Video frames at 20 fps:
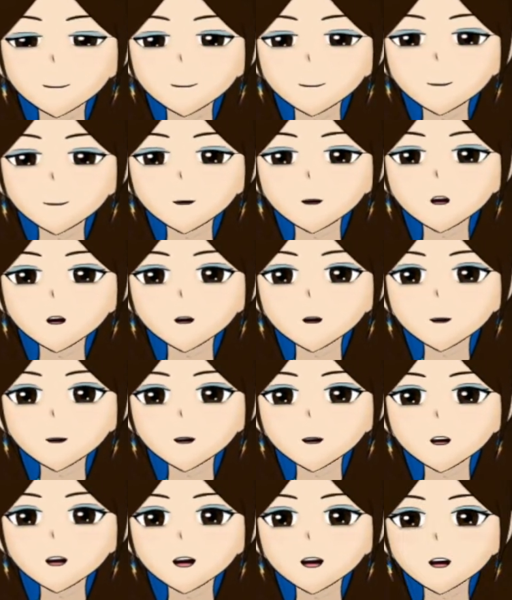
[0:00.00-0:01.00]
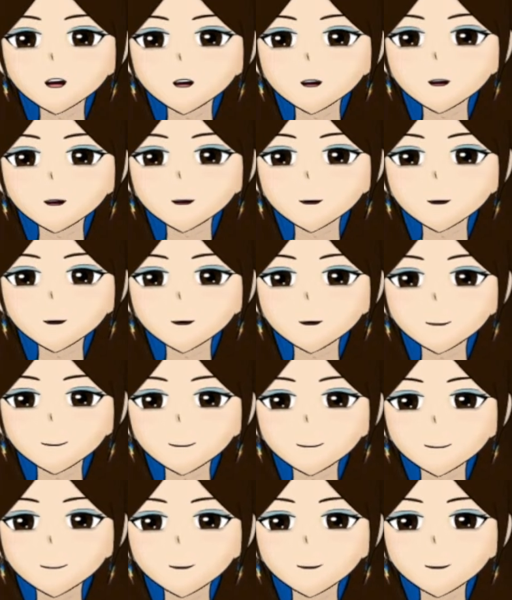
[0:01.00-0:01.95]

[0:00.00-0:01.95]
slides if you guys want.